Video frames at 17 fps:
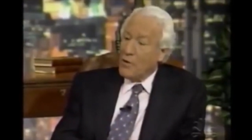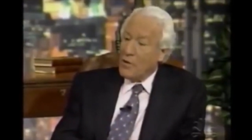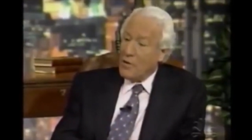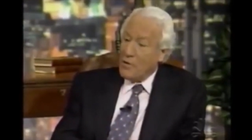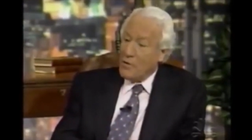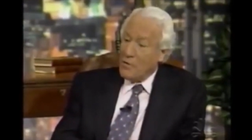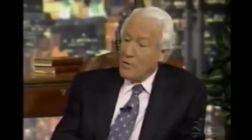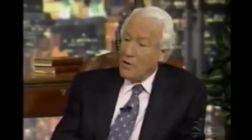
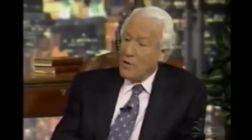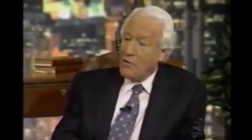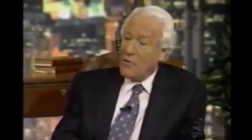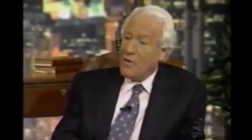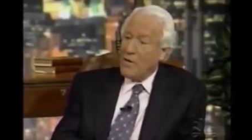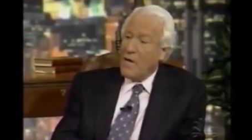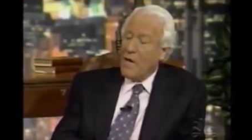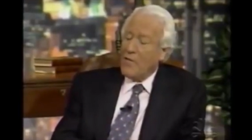didn't
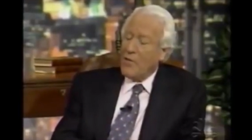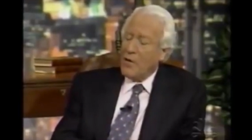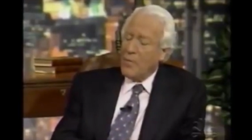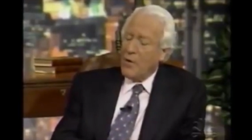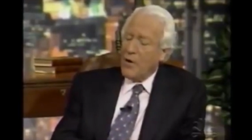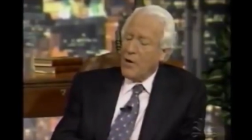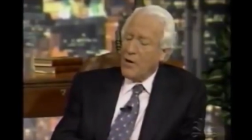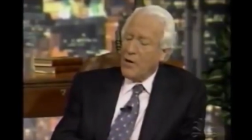traditionally have in
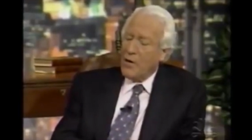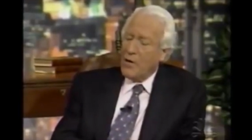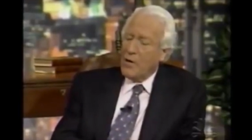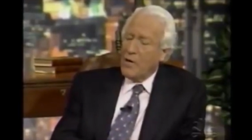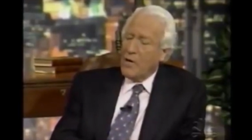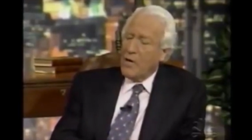America.